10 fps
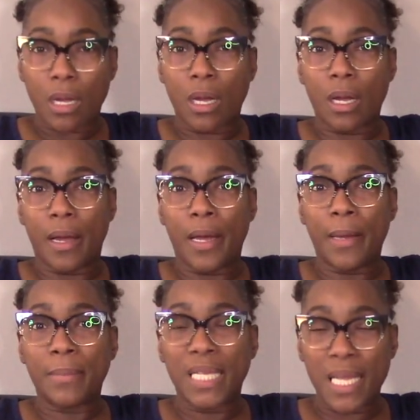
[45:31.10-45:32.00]
uh,
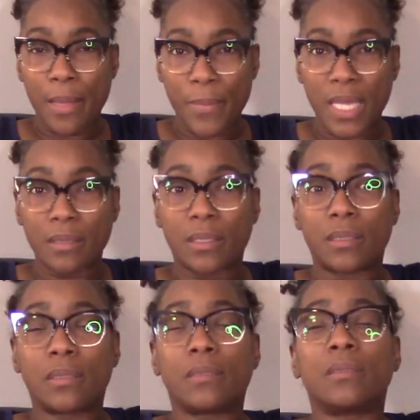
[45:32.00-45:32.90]
lemons,
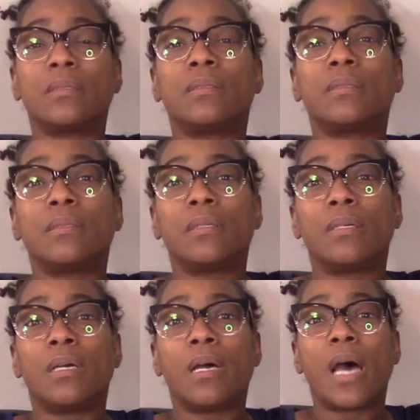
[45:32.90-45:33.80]

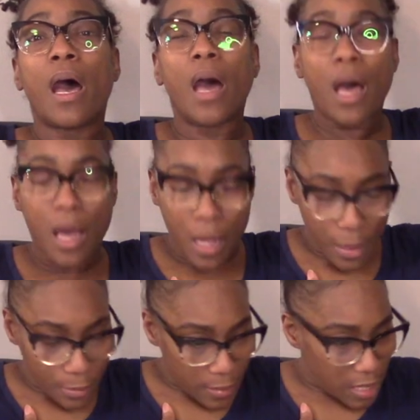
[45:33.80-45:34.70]

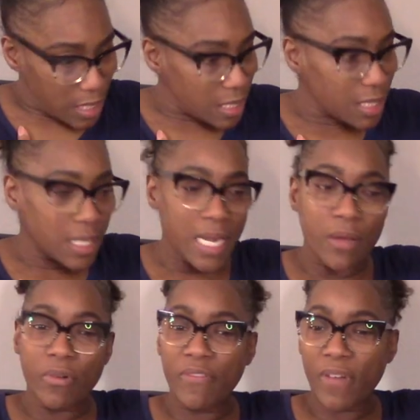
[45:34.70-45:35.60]
um,
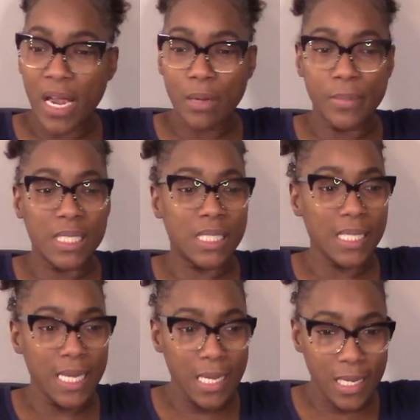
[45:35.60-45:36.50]
anything with vitamin C
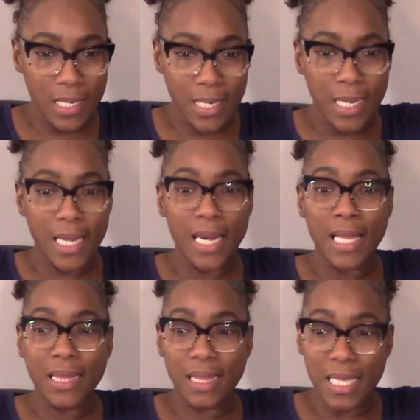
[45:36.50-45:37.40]
in it. And I
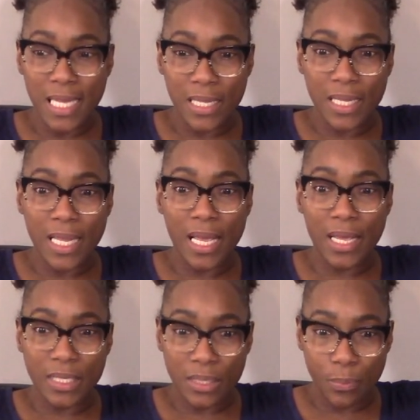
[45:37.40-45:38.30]
think
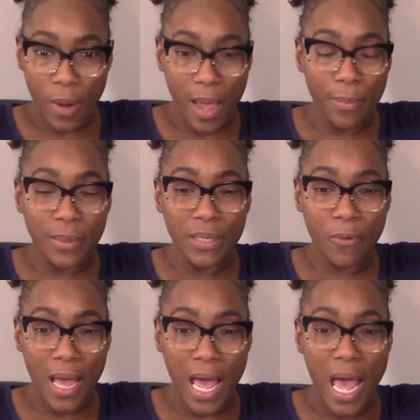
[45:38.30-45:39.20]
that's probably
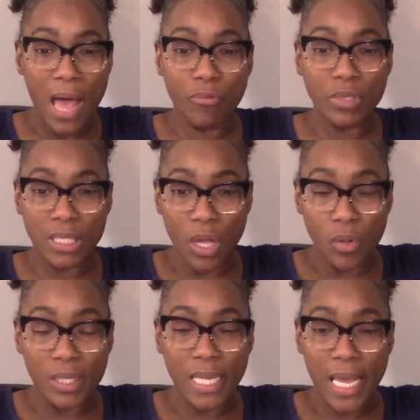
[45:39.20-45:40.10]
why I was
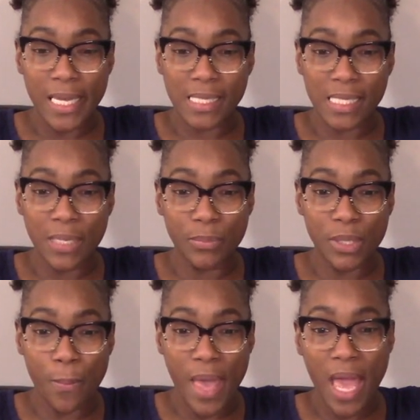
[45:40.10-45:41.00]
only
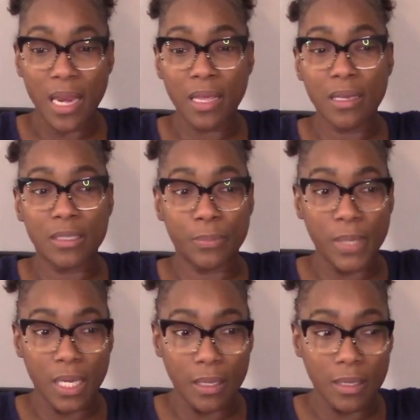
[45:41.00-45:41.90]
asymptomatic is
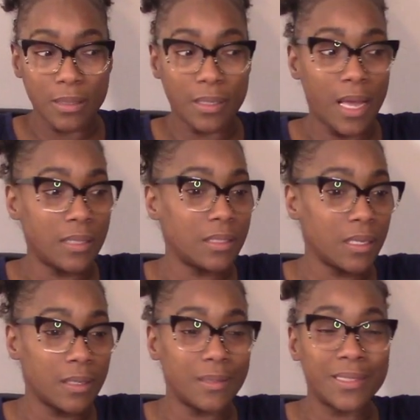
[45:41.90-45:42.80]
because I
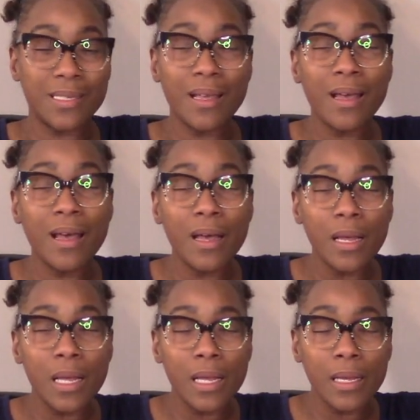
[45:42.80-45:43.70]
took a
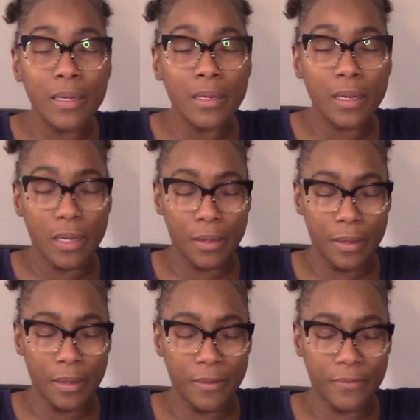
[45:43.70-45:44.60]
ton
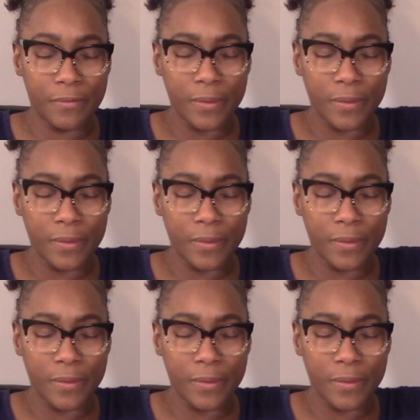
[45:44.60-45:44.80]
of